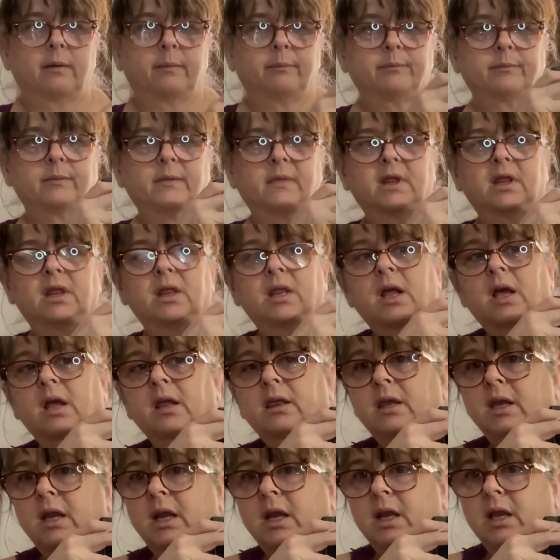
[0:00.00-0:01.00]

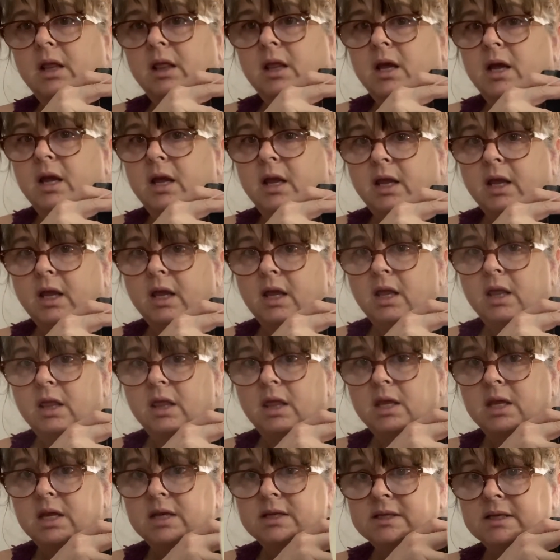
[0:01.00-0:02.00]
Nothing like
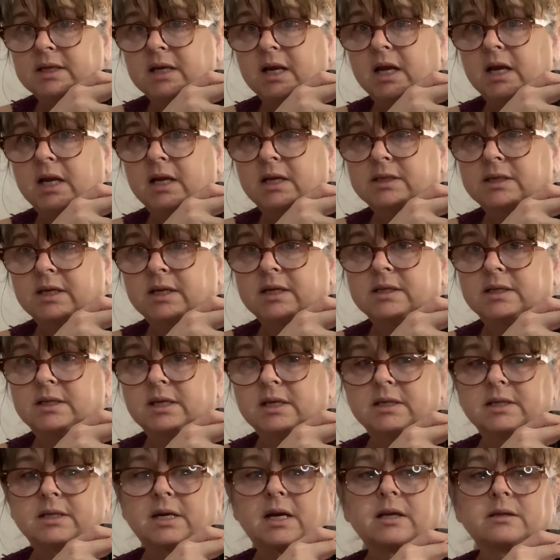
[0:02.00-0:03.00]
these guys, because
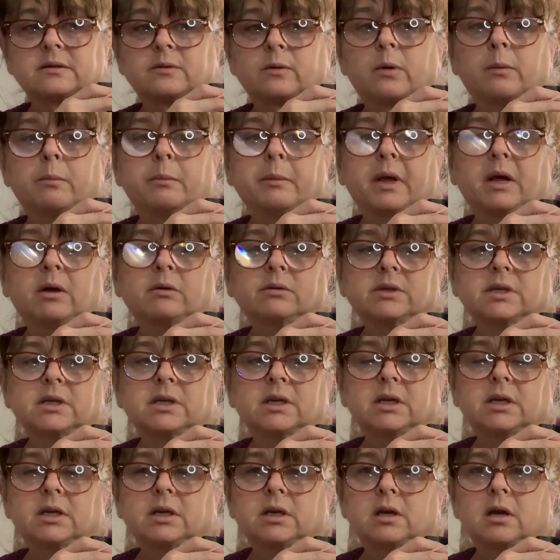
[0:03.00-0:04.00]
these guys will melt
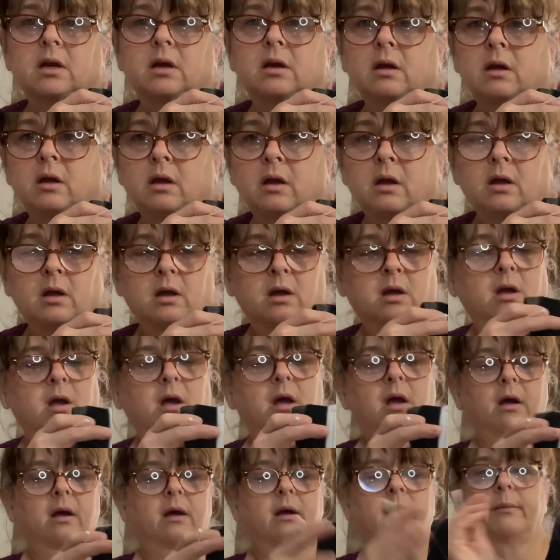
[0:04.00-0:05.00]
it.
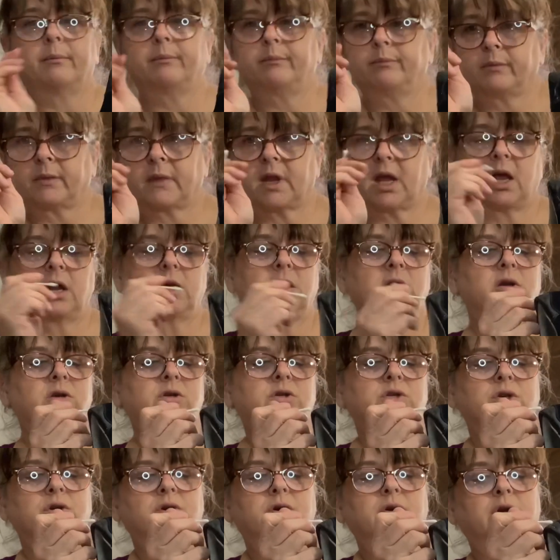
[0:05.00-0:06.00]
And
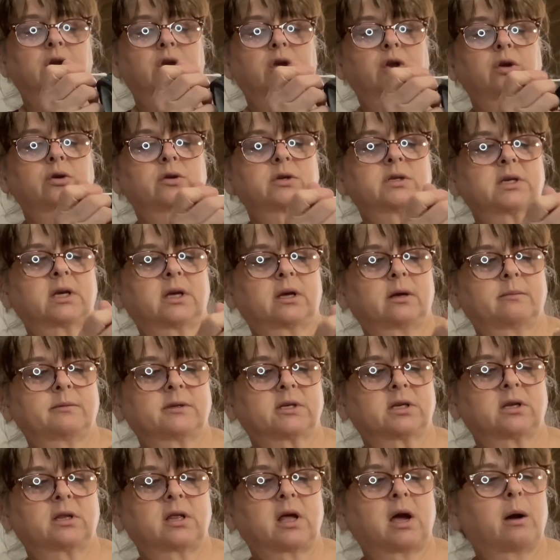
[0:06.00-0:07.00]
use your Q-tips
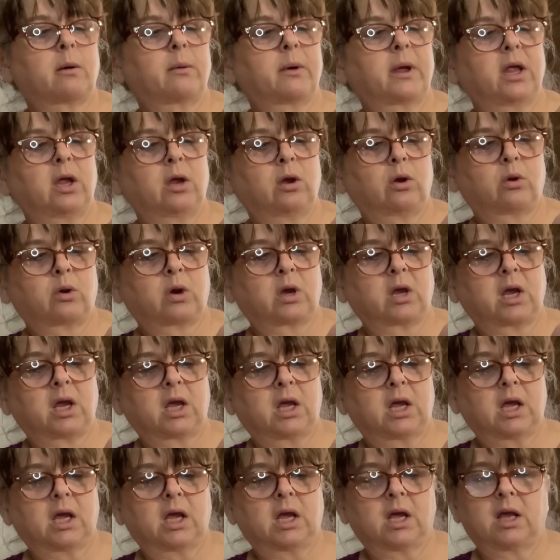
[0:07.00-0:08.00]
so that way you can
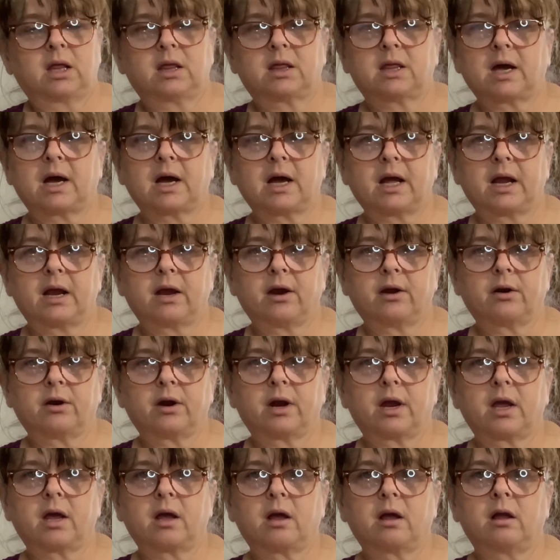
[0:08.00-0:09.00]
get that
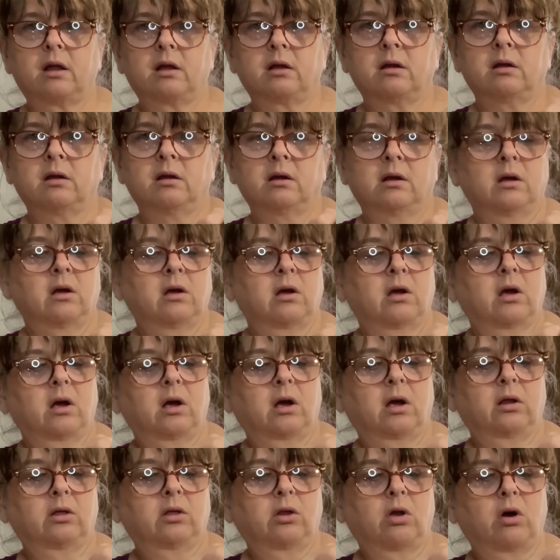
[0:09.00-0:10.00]
area
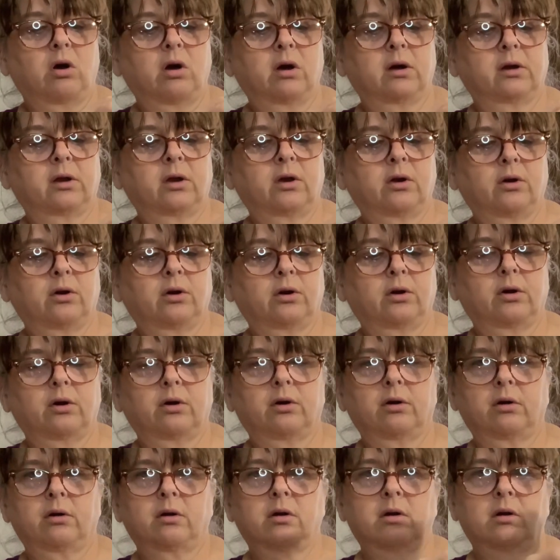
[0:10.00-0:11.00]
along
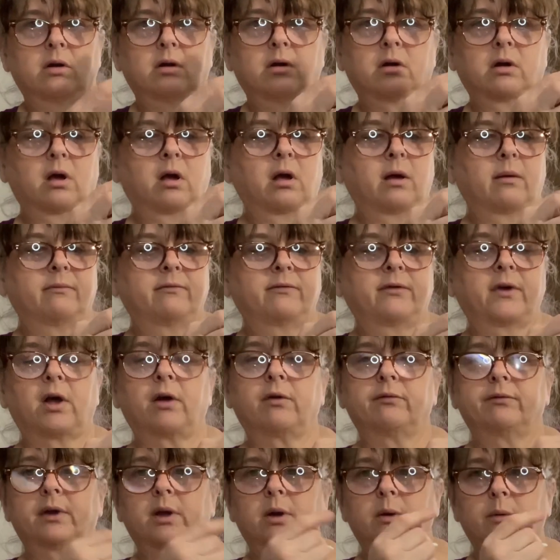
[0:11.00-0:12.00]
your
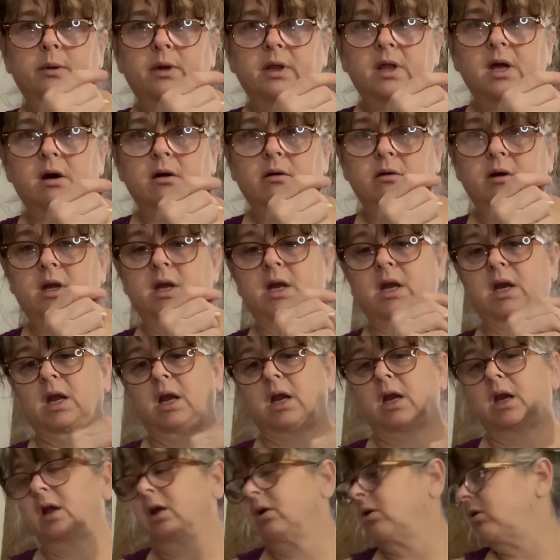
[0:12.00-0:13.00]
velvet without
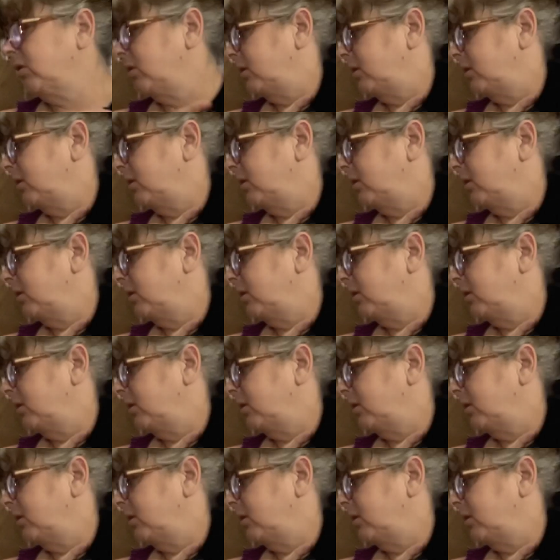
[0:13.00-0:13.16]
getting it on